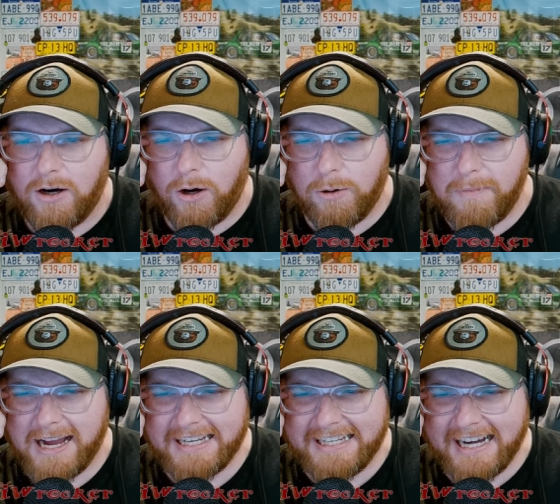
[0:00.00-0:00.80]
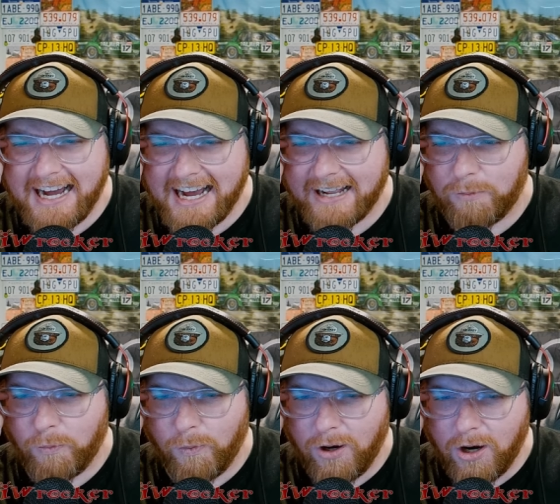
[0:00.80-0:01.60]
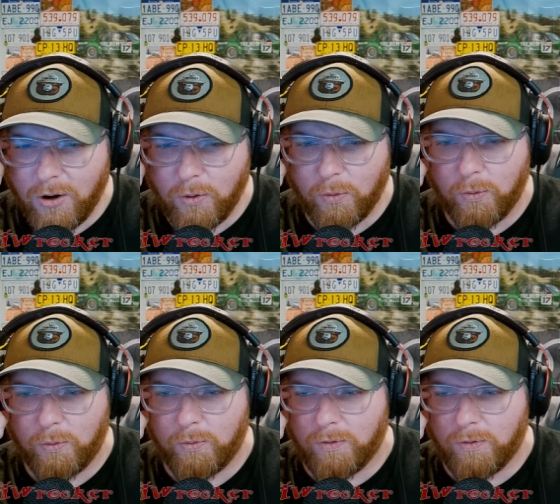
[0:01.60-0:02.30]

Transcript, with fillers: Oh my god. Whoa.